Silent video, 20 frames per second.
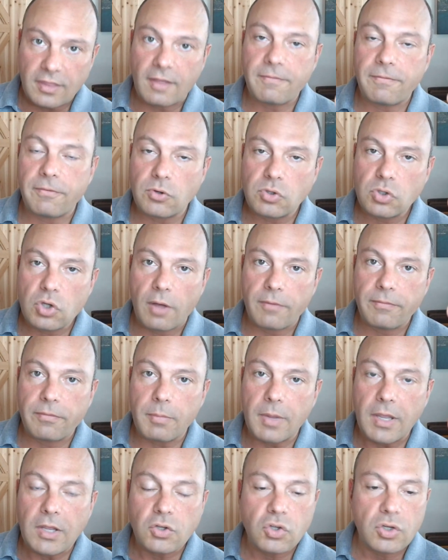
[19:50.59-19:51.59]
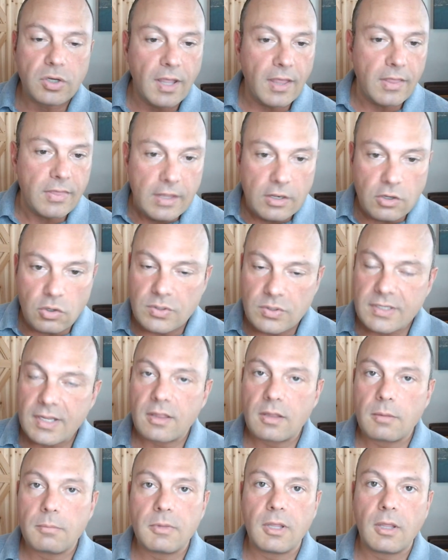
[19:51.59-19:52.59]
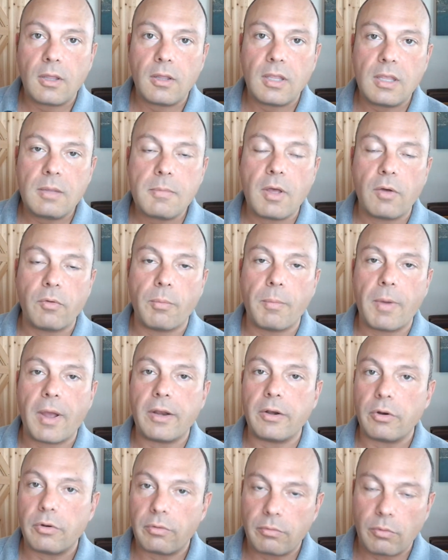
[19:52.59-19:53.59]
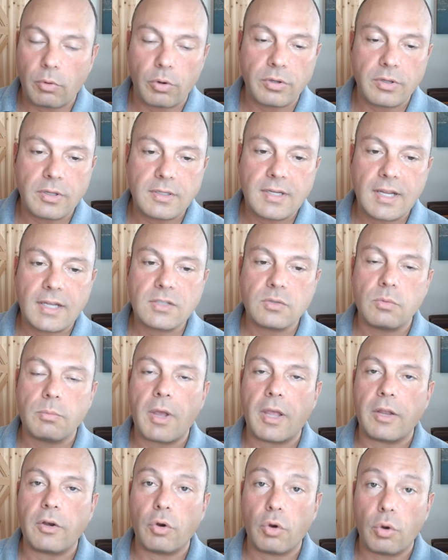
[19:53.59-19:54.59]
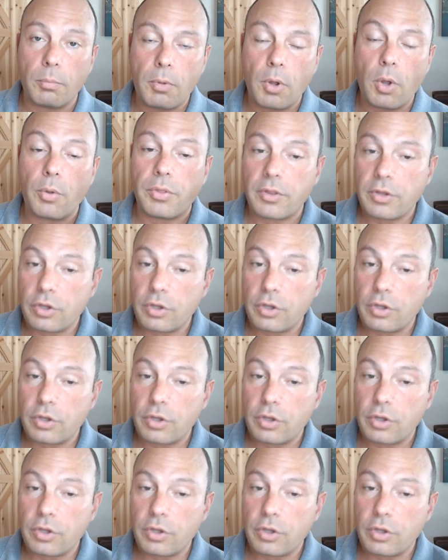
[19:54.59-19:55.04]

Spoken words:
that first confirmation and then you send them the email reminder or the text reminder or both.